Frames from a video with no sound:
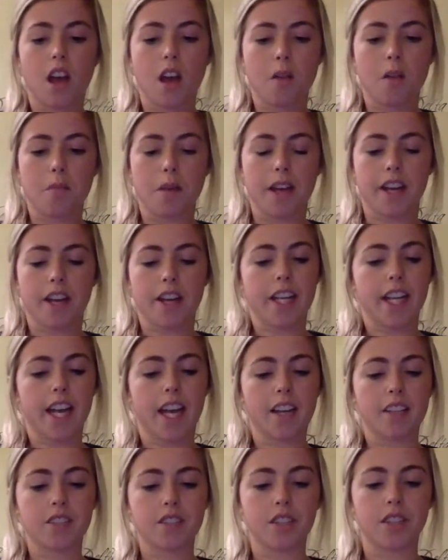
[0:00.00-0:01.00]
By Eric
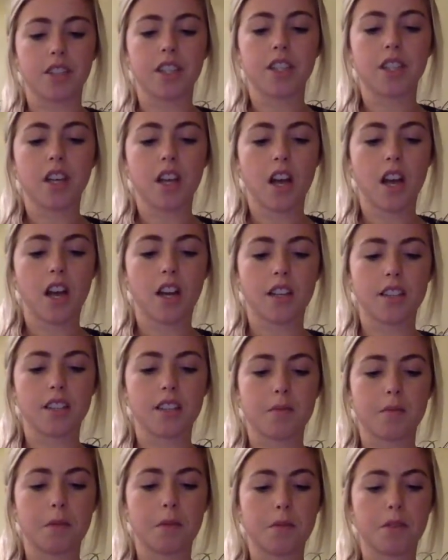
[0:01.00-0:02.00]
Hassler on
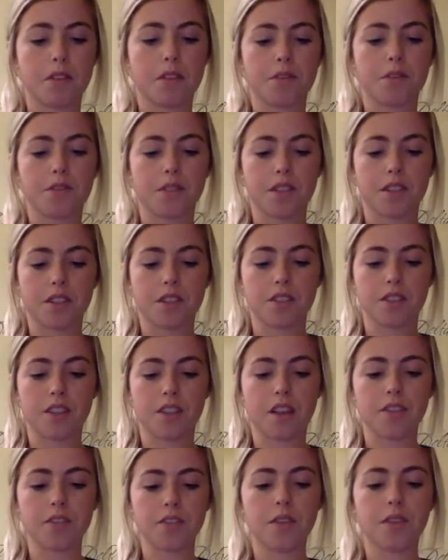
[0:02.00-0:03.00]
September 1st,
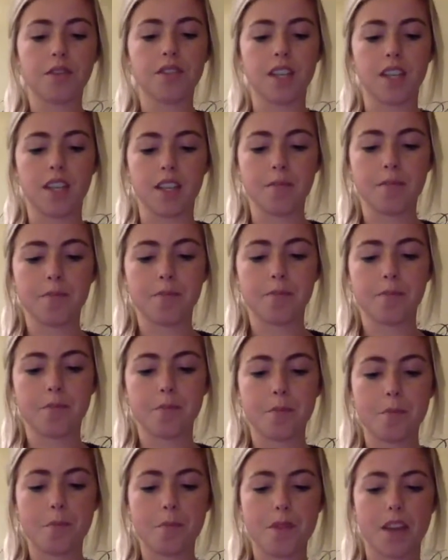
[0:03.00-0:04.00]
2015,
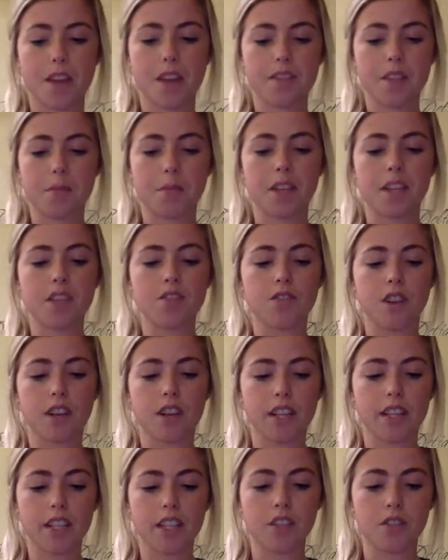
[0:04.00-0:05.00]
if something is
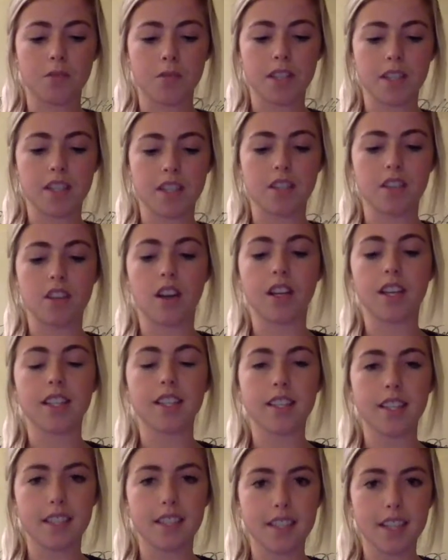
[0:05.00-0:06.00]
wrong in humans, a dog can
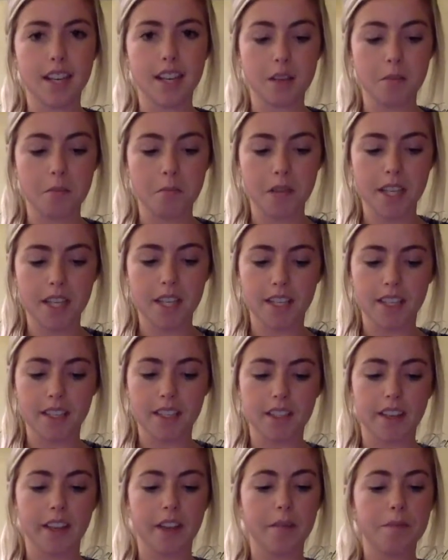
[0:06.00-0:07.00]
sense that
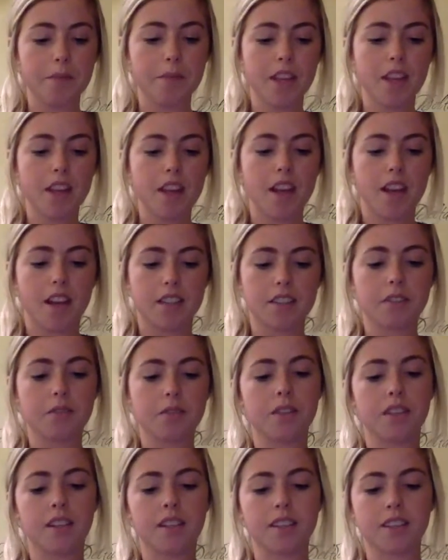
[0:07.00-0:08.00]
immediately. Hassler
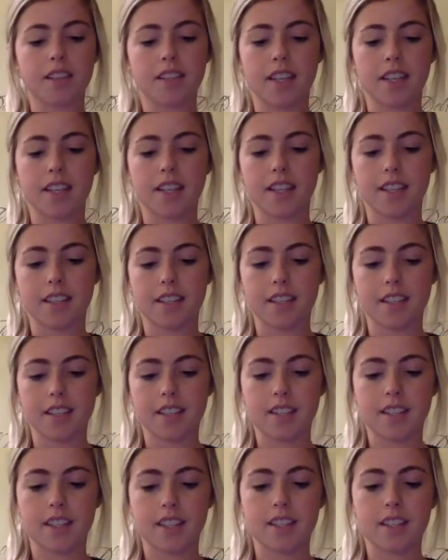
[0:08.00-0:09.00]
went on to say that
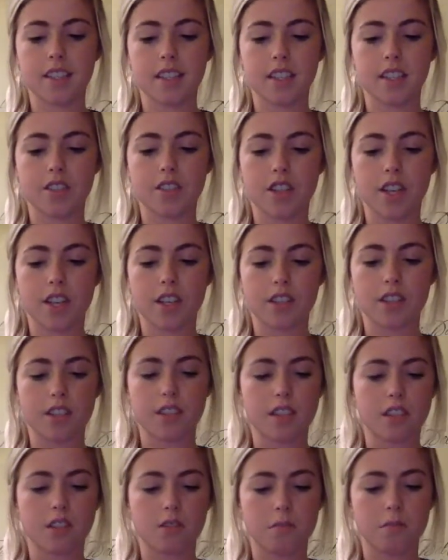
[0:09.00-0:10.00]
sensing changes
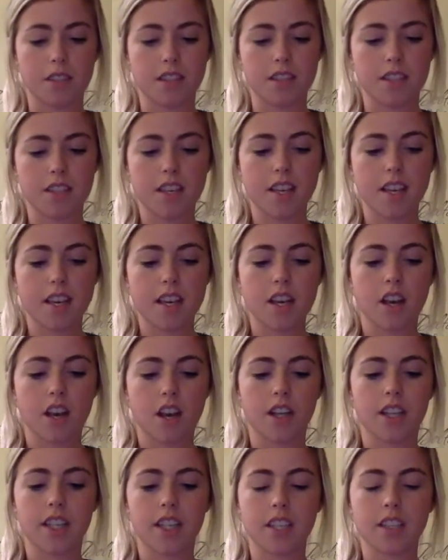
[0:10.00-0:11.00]
in humans
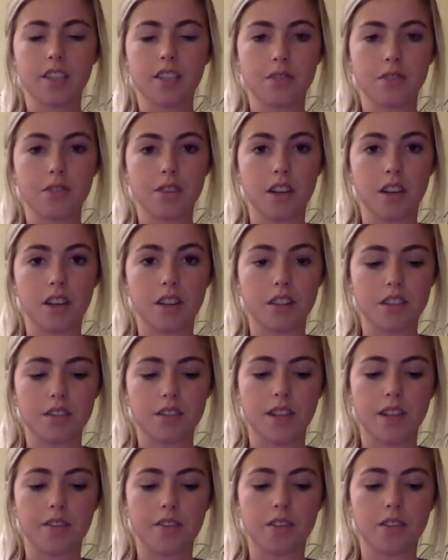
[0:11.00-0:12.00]
are key to a dog's
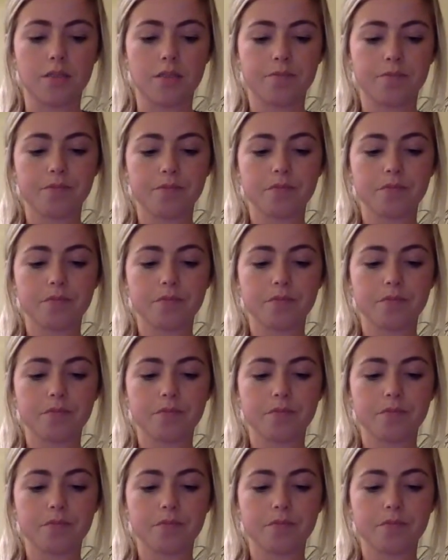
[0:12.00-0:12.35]
survival.